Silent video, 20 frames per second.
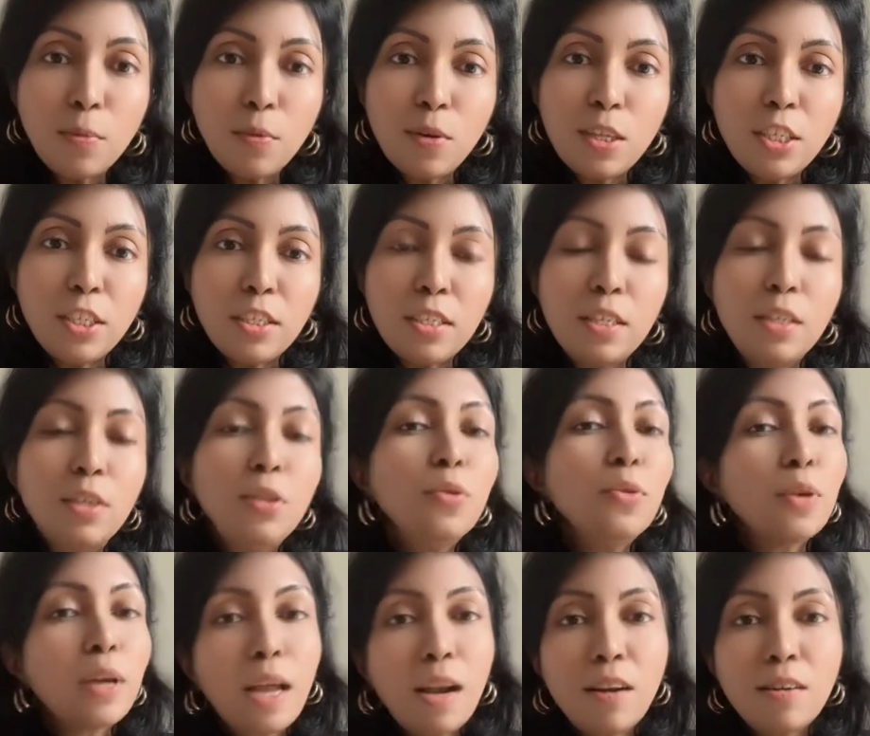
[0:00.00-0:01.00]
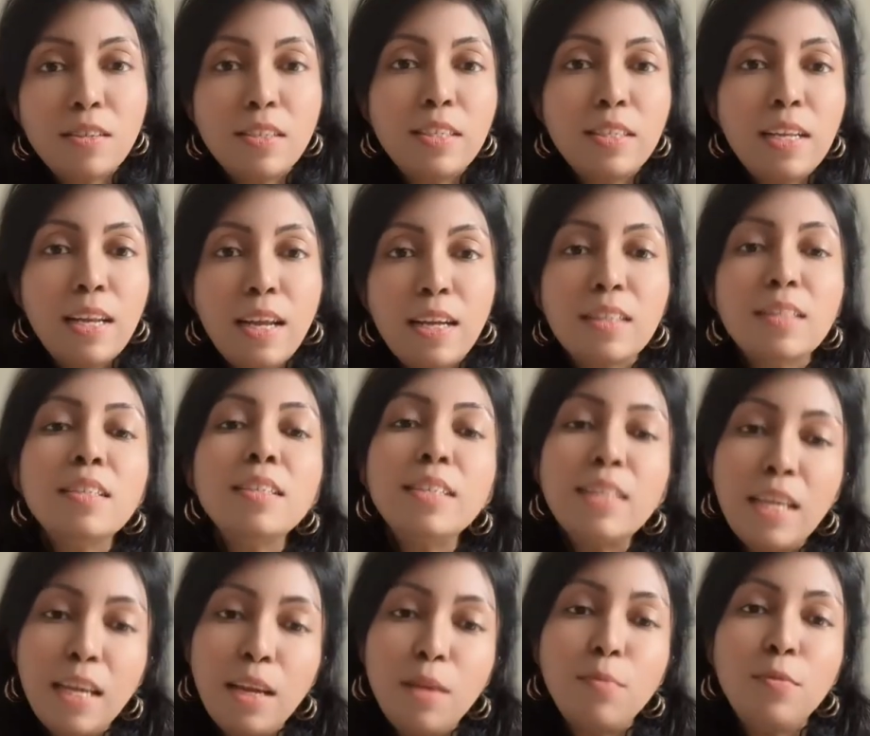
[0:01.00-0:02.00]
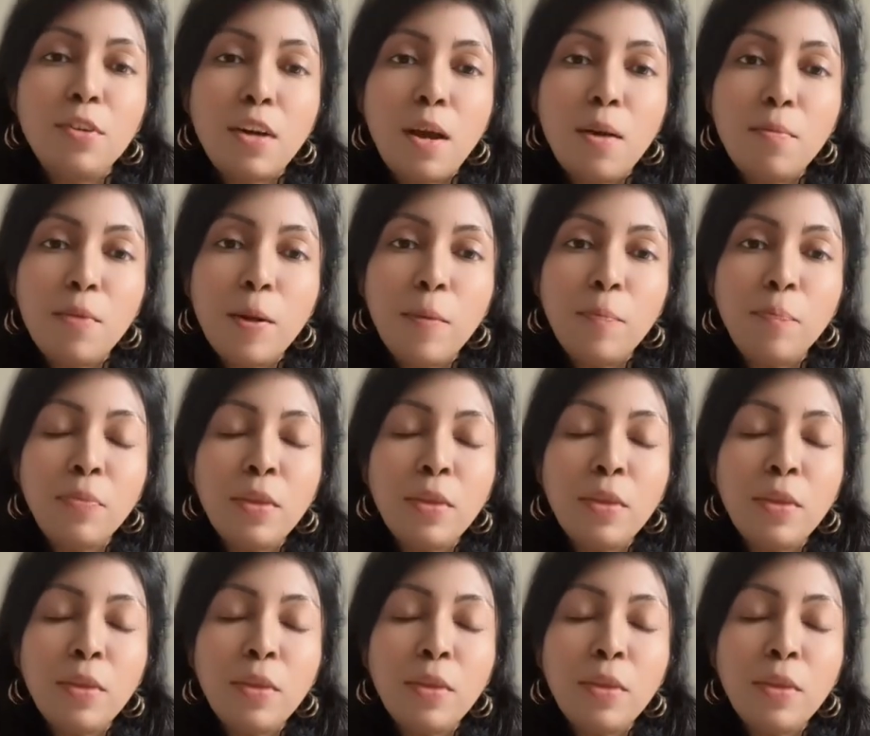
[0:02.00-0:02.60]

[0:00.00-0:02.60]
question you cannot select the same drama.